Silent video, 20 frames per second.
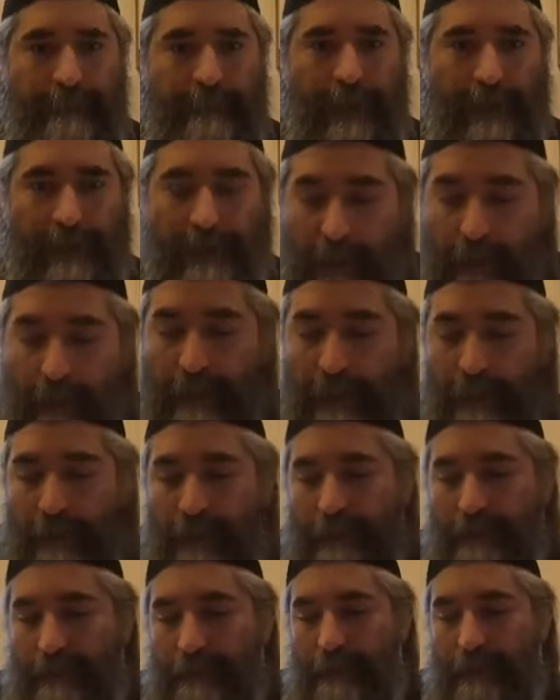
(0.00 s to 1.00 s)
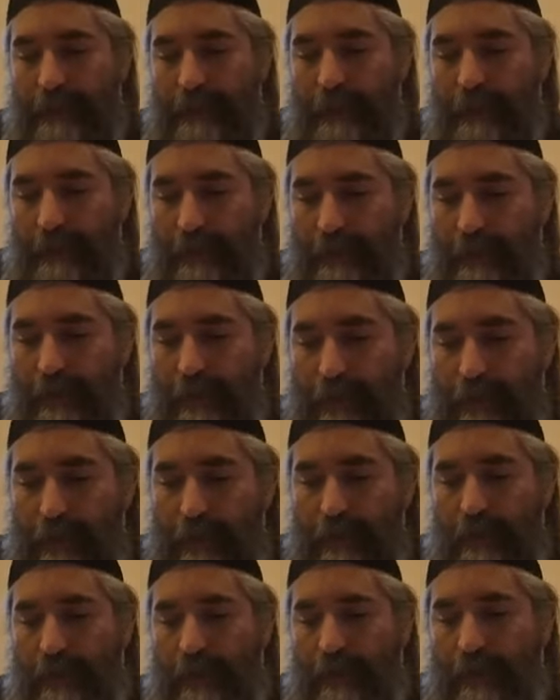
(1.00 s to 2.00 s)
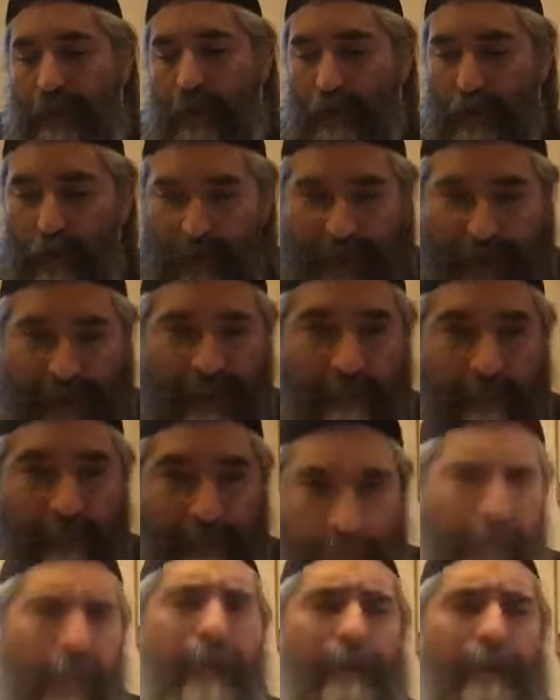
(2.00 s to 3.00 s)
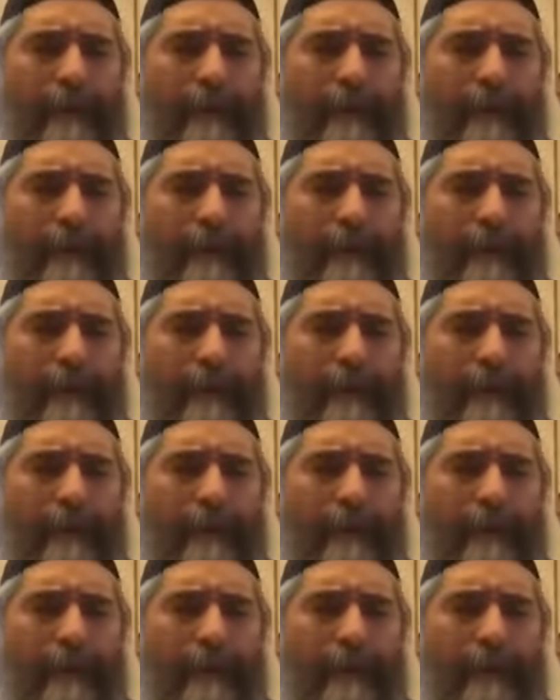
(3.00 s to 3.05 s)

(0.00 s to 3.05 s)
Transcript: it's coming. Kol Dodi, ba.